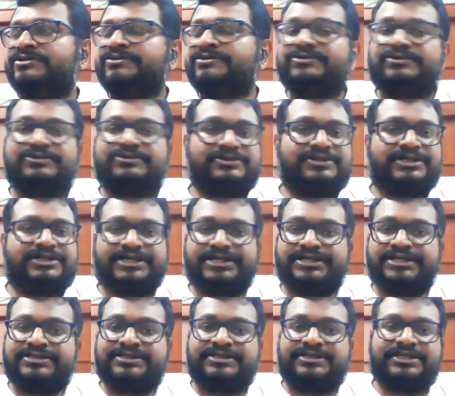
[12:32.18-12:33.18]
So
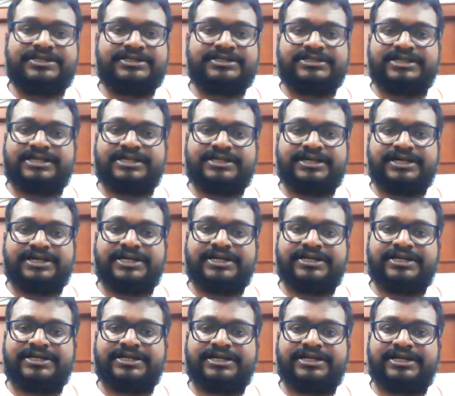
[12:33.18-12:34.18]
these things are
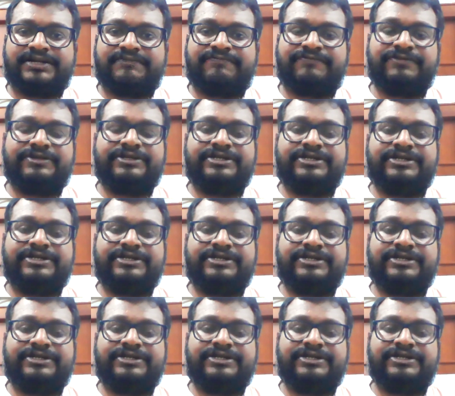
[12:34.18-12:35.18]
there.
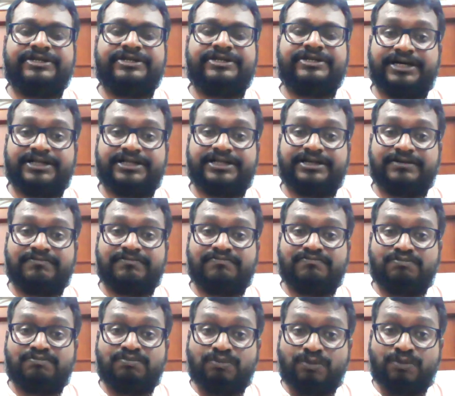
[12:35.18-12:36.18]
Definitely, the
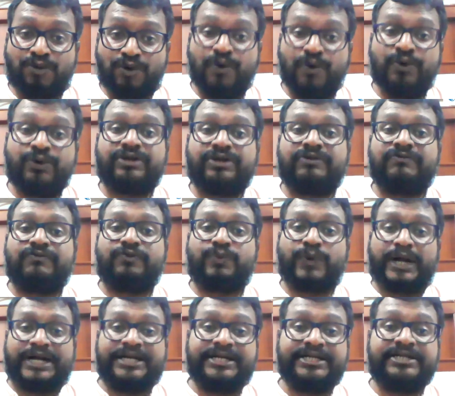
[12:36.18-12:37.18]
more
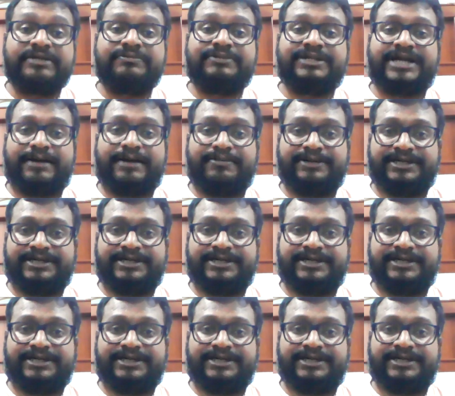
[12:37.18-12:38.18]
vulnerable
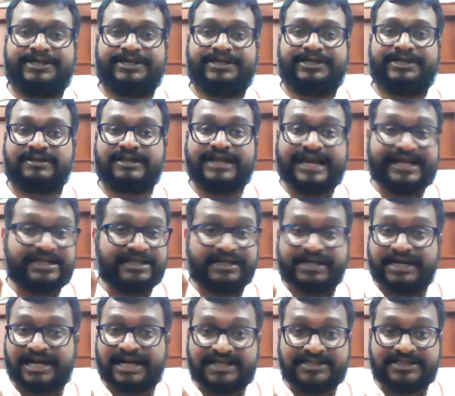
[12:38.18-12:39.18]
habitats, like the
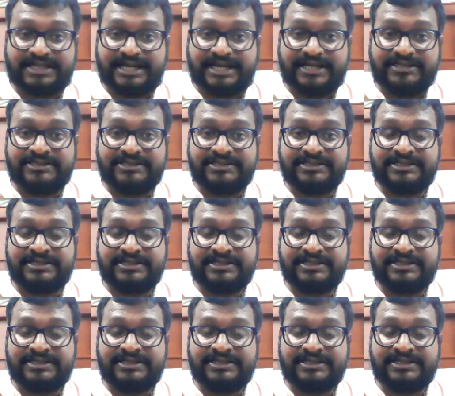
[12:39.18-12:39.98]
grasslands,